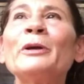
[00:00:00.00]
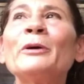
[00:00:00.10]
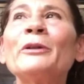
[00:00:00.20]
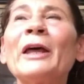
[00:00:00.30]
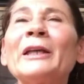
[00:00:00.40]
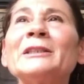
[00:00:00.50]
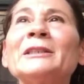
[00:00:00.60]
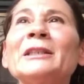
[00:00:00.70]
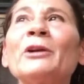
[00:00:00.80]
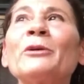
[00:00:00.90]
build that
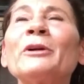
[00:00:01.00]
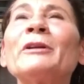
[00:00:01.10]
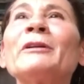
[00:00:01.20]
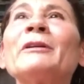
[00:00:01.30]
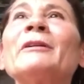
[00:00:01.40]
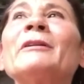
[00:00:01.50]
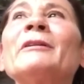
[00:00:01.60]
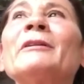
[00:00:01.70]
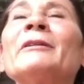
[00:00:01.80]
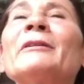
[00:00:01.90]
sacred
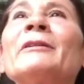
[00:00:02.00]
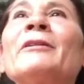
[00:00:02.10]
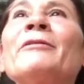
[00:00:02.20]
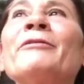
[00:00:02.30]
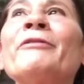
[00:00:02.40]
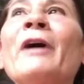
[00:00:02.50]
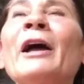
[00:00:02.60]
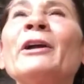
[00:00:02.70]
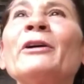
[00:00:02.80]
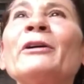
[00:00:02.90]

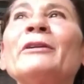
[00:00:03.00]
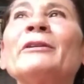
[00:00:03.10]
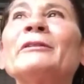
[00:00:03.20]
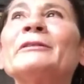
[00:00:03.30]
fire